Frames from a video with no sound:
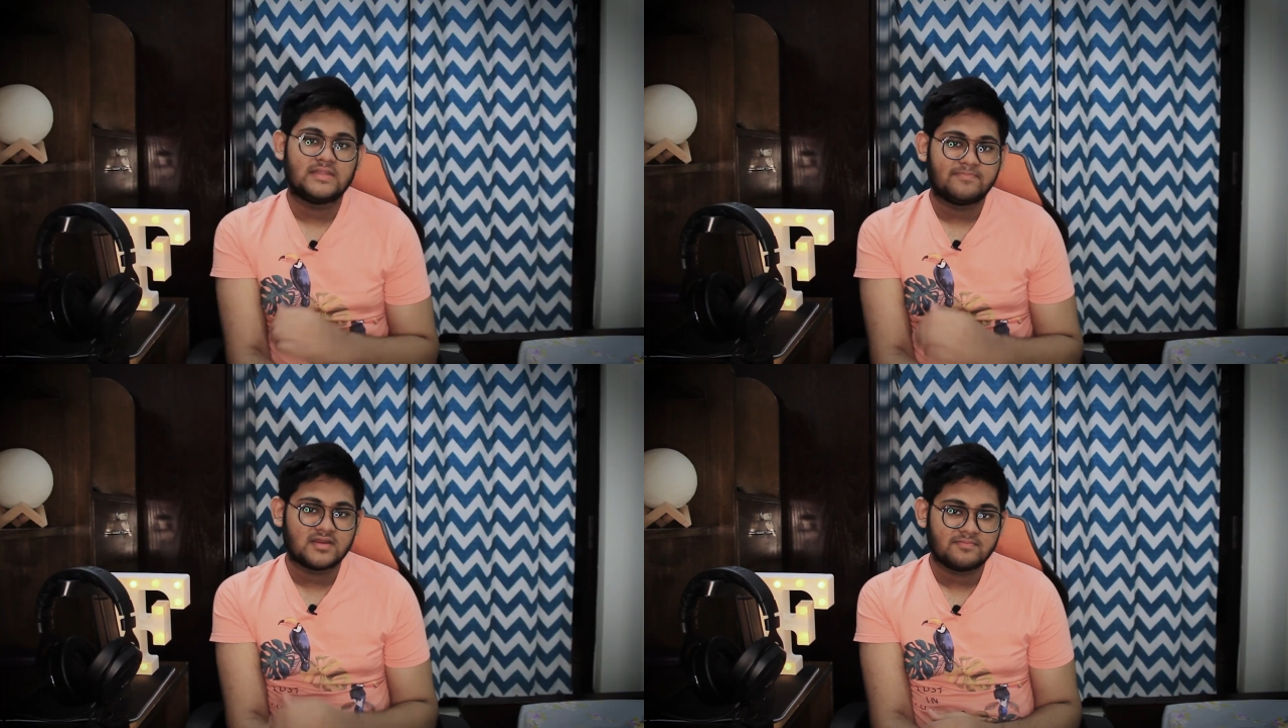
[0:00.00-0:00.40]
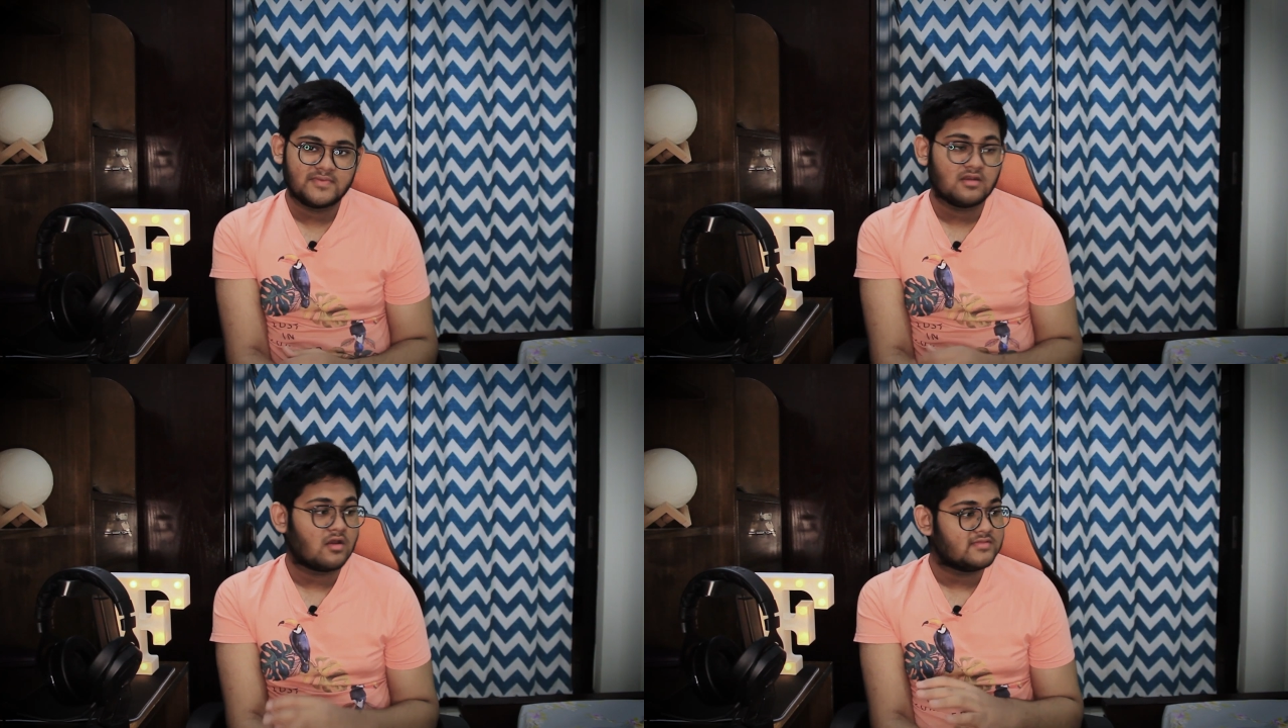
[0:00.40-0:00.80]

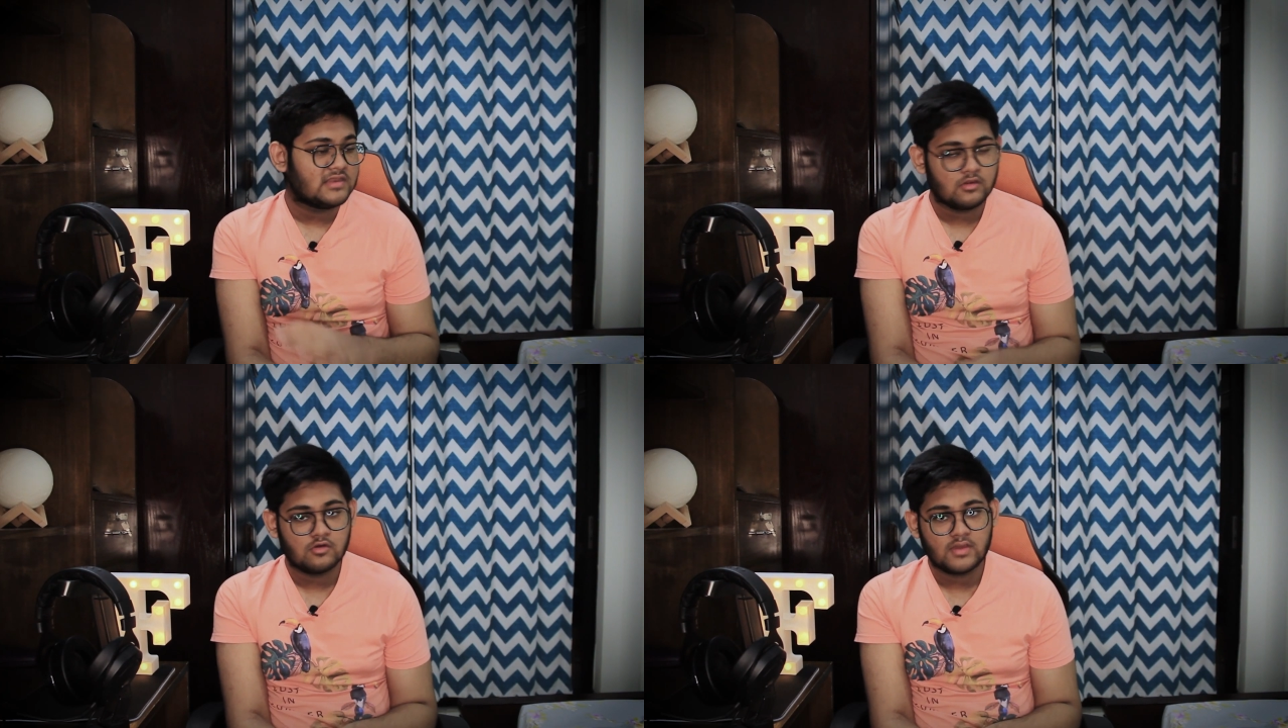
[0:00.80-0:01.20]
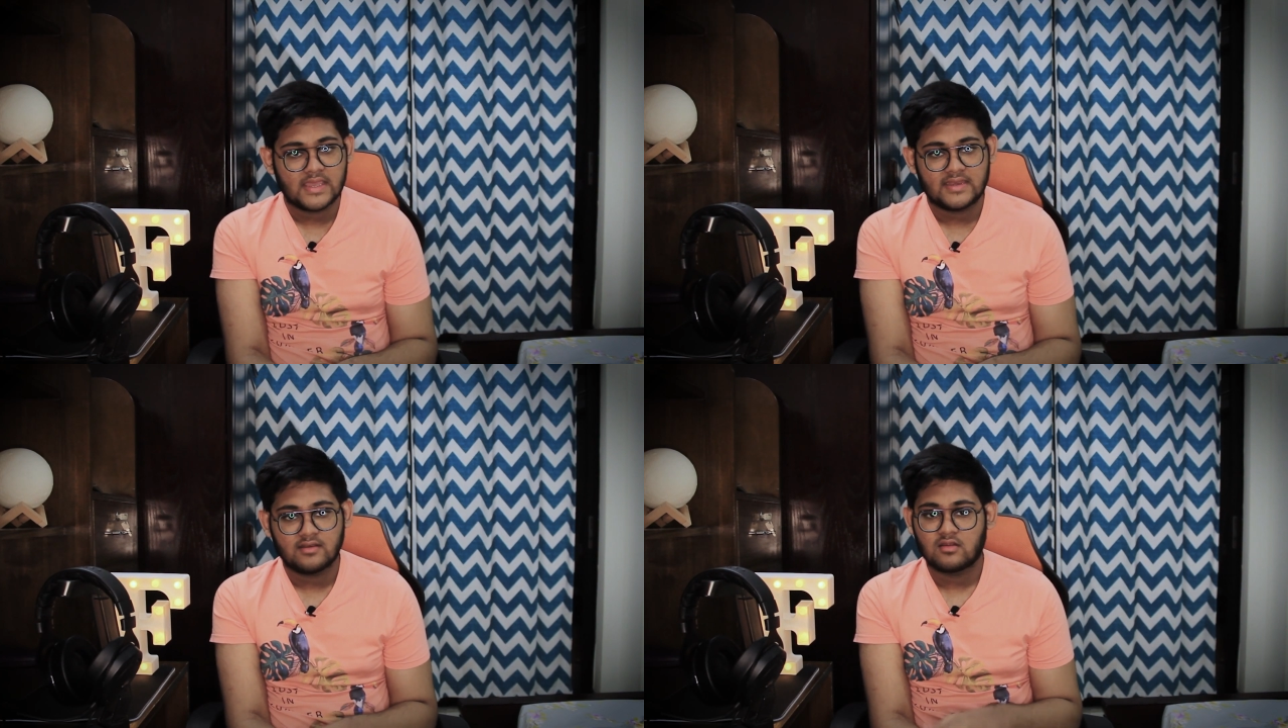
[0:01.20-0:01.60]
department, or the low
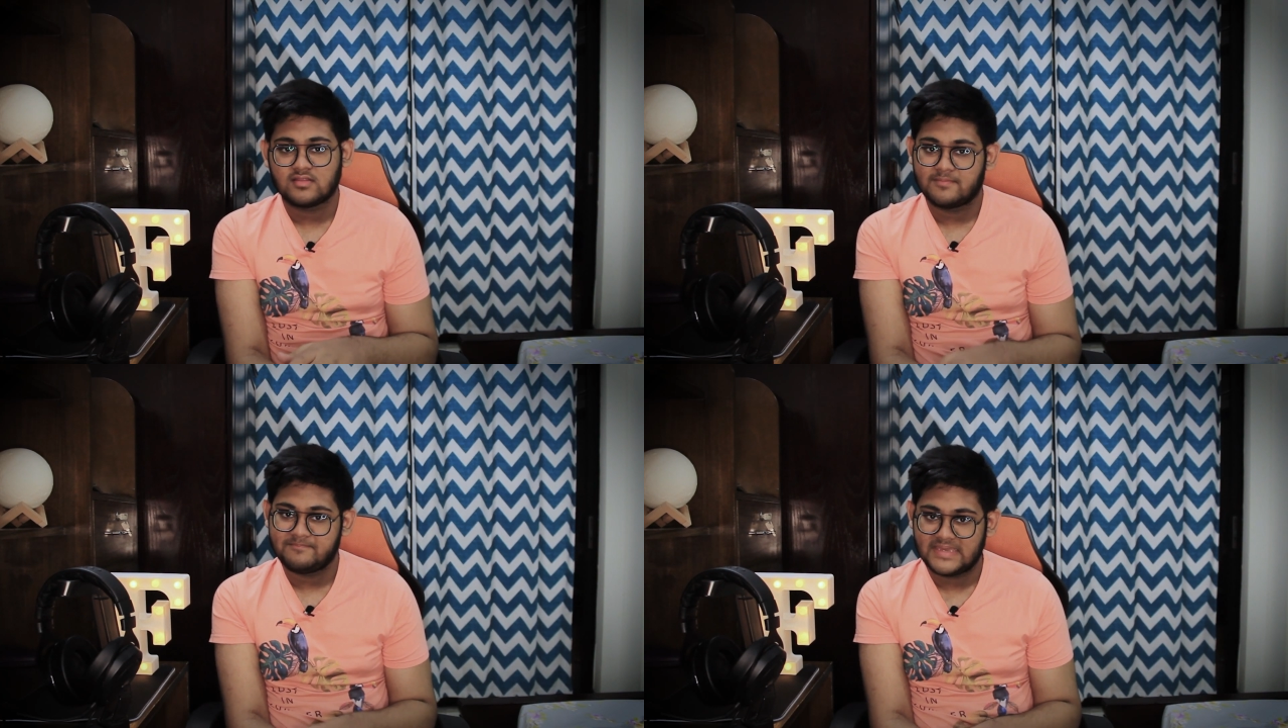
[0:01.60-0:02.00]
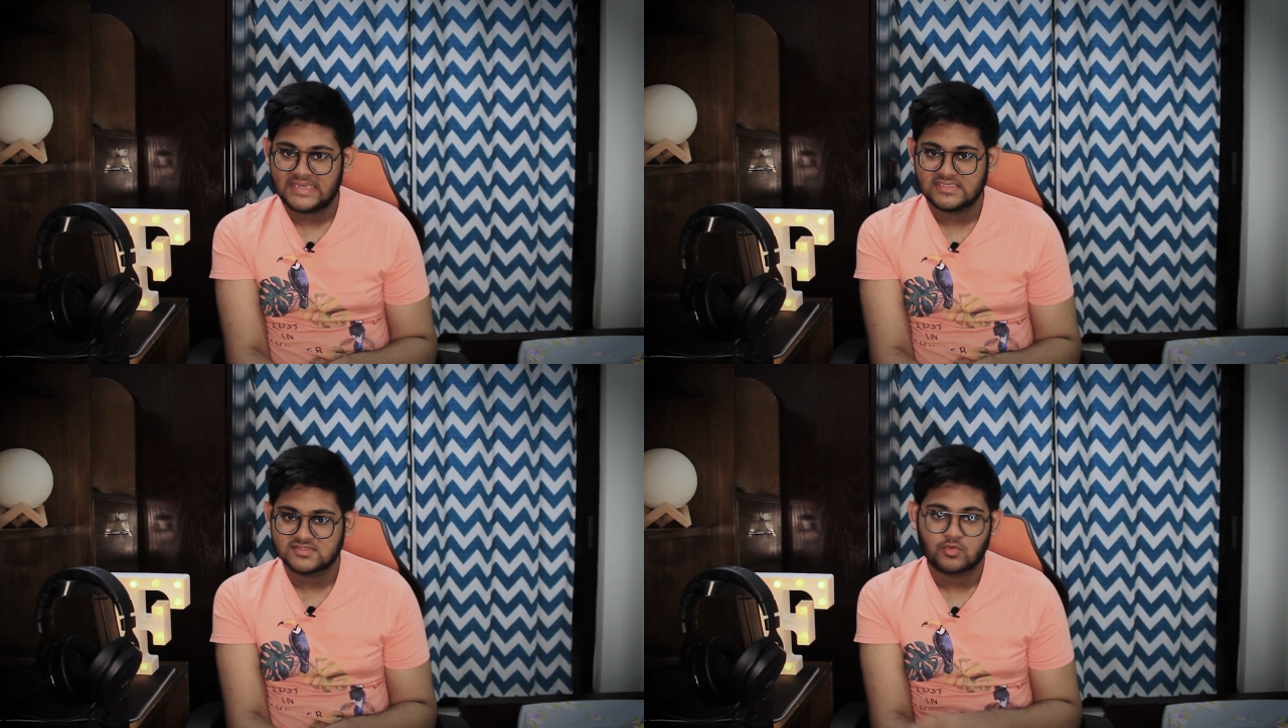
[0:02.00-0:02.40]
end, or the
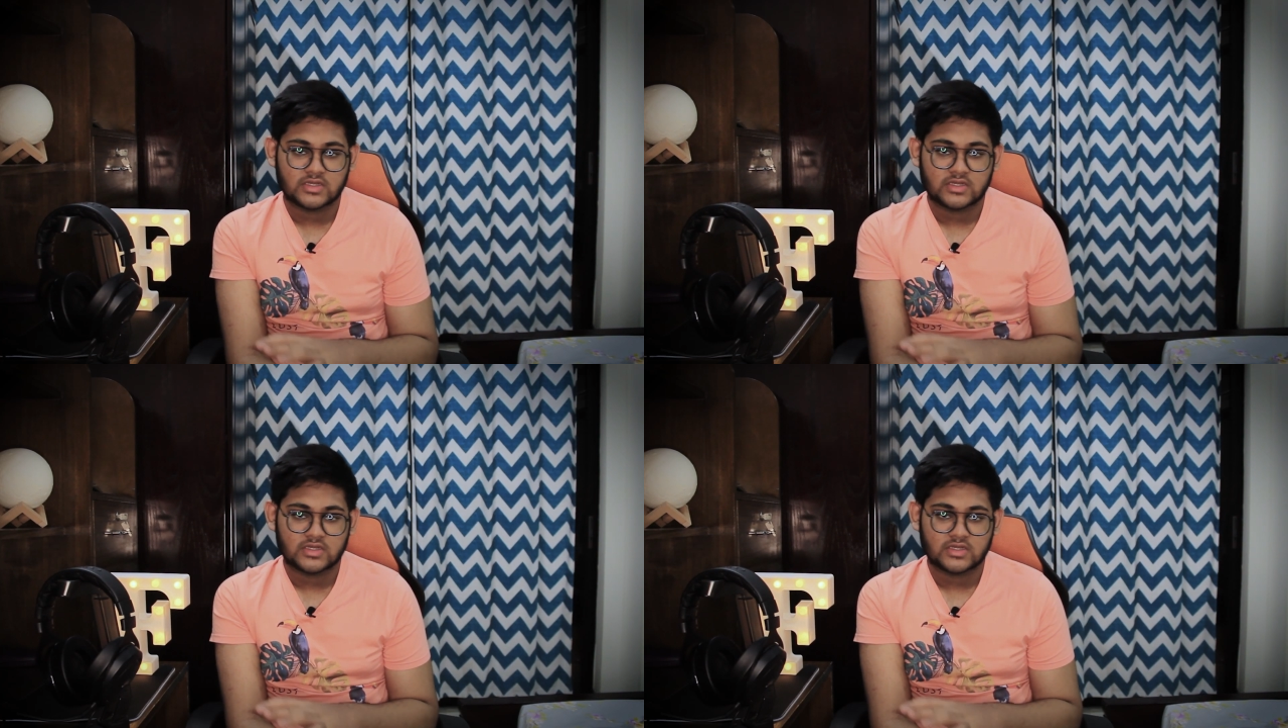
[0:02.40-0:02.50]
bass,